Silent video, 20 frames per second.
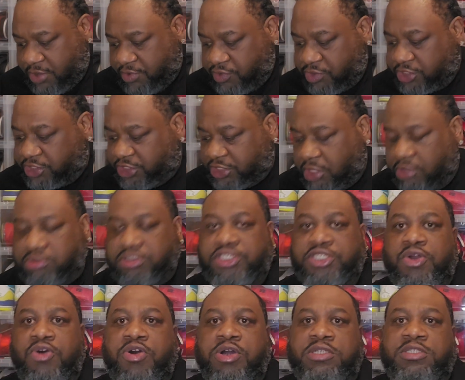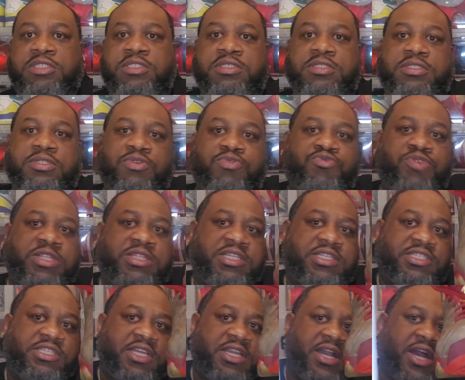we show Jordan with the
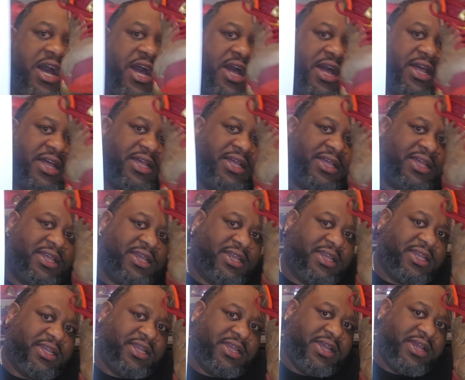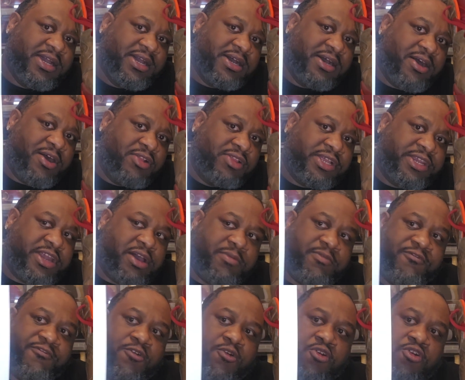cigar holding
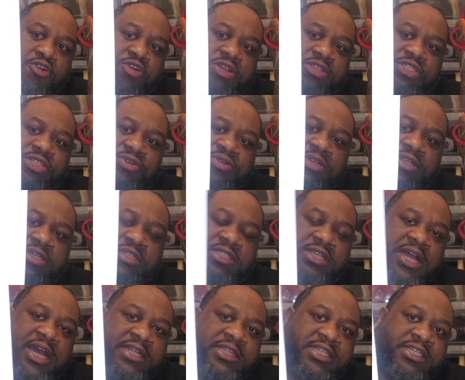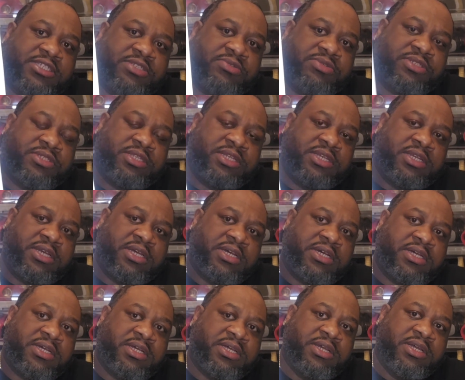up 4. So it looks like this was
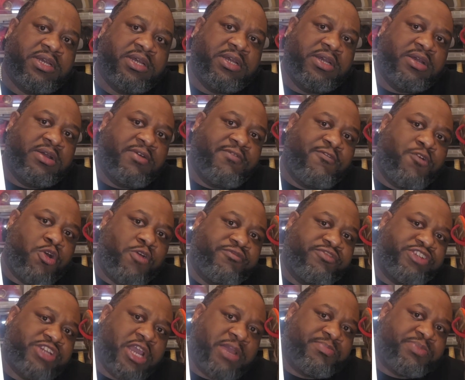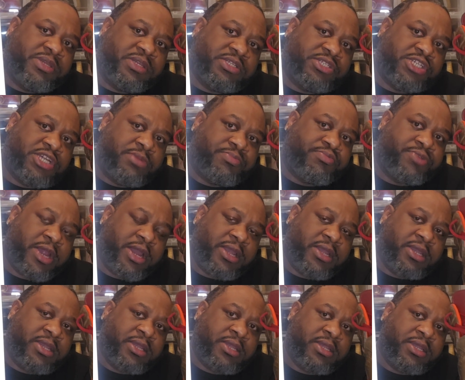the 4th championship right
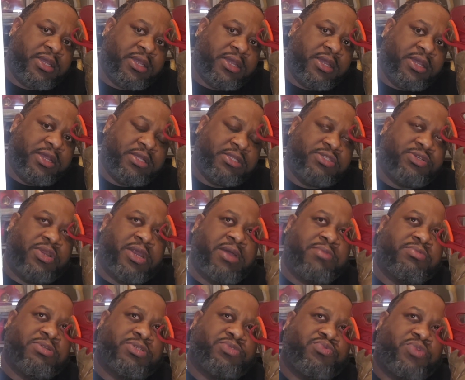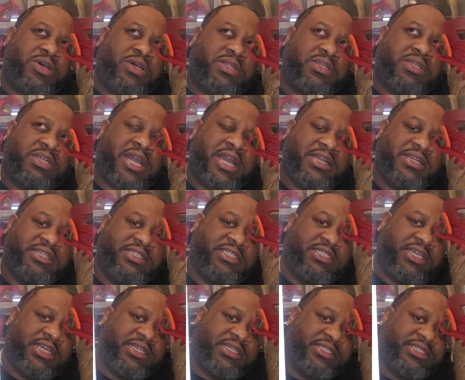here. So that was what,
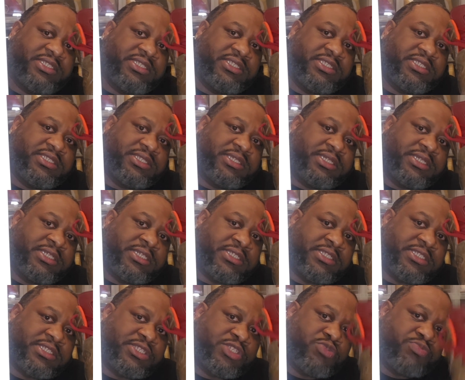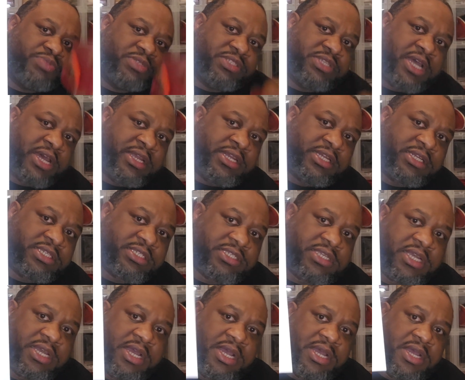96 against the
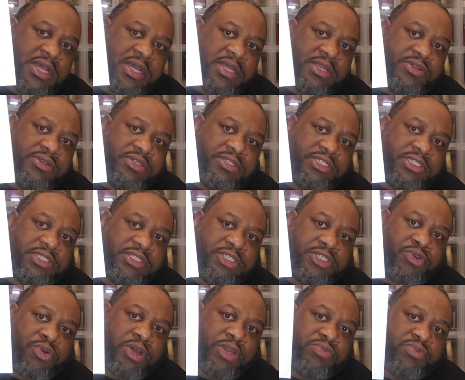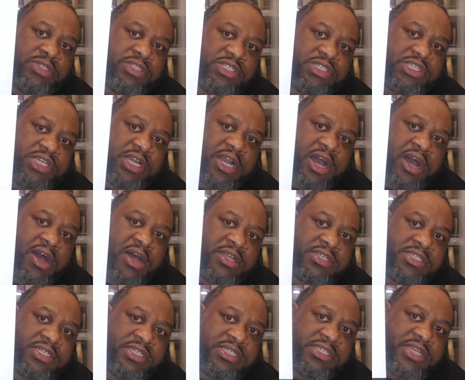Supersonics. You can see Jordan with the
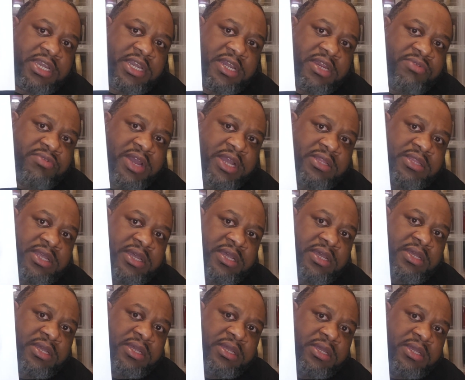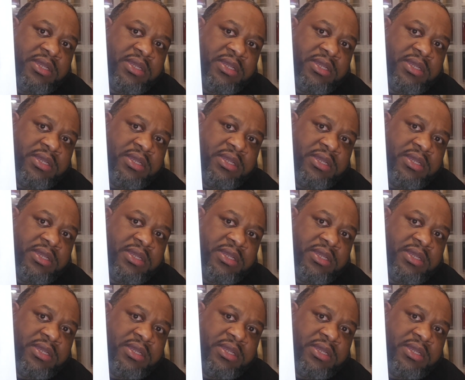cigars in his hand right there